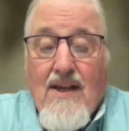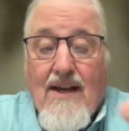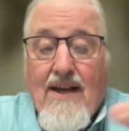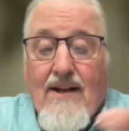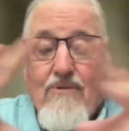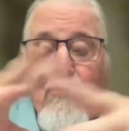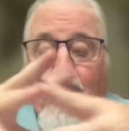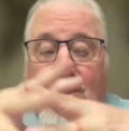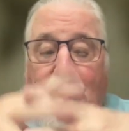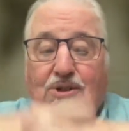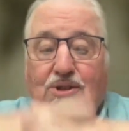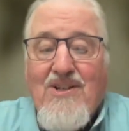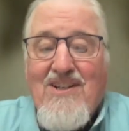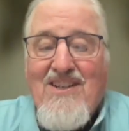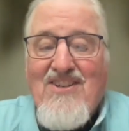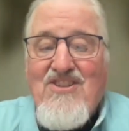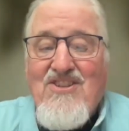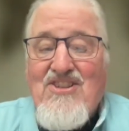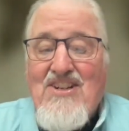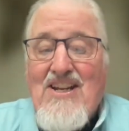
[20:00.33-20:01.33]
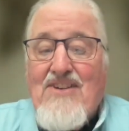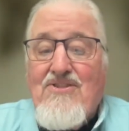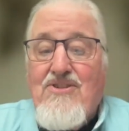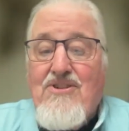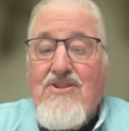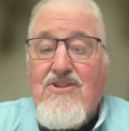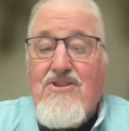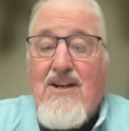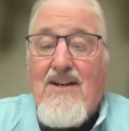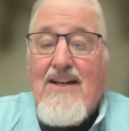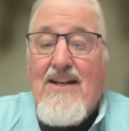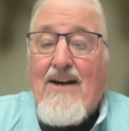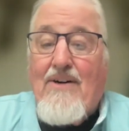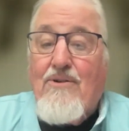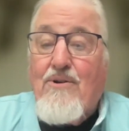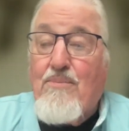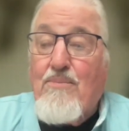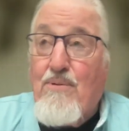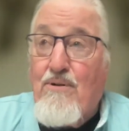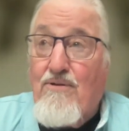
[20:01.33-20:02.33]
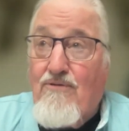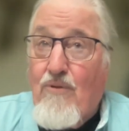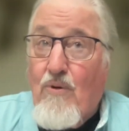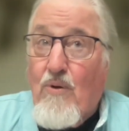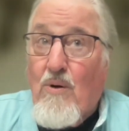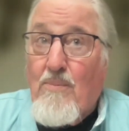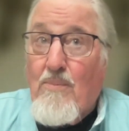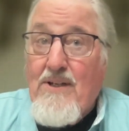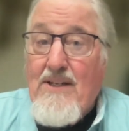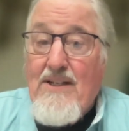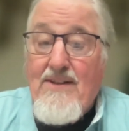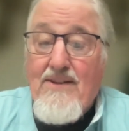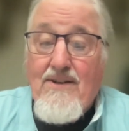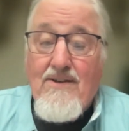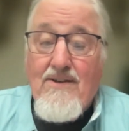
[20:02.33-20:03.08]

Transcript: and reach a consensus on how to perform in